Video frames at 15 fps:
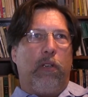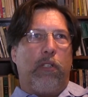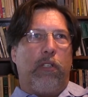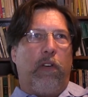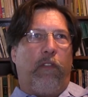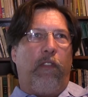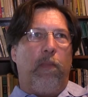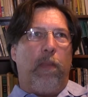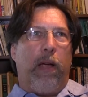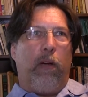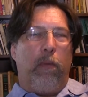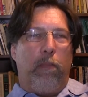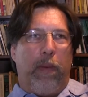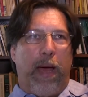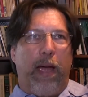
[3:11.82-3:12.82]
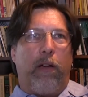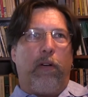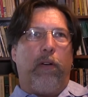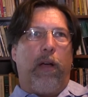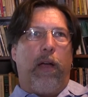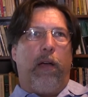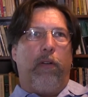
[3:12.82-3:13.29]
so from my own
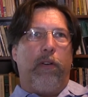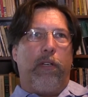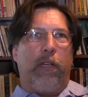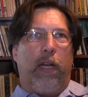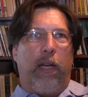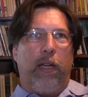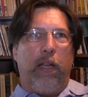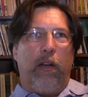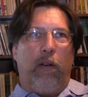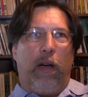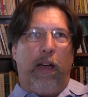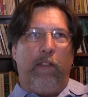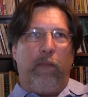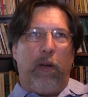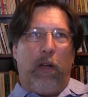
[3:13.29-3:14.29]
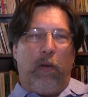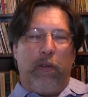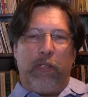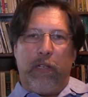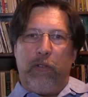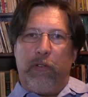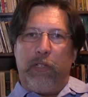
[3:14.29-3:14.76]
background, I've been
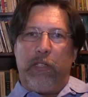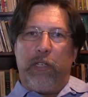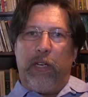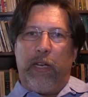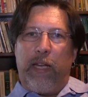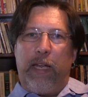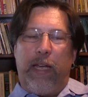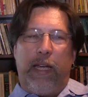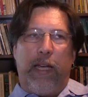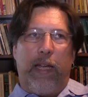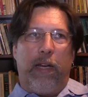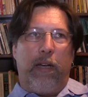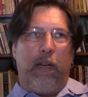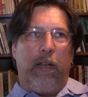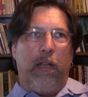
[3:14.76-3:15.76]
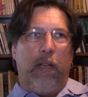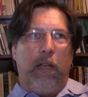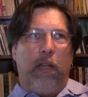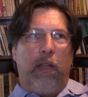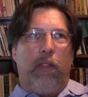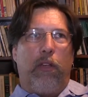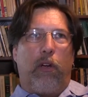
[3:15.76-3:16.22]
always interested in
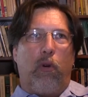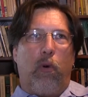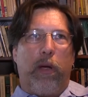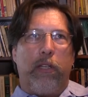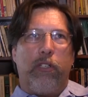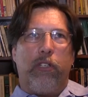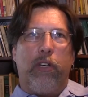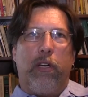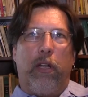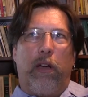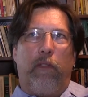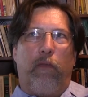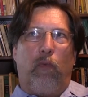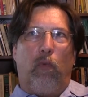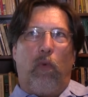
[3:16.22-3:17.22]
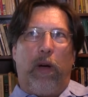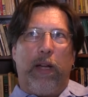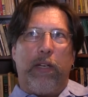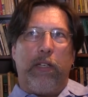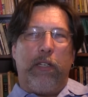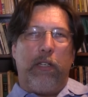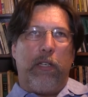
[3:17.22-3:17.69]
the question of
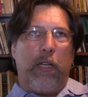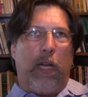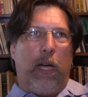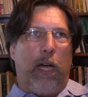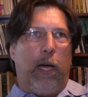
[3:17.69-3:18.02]
what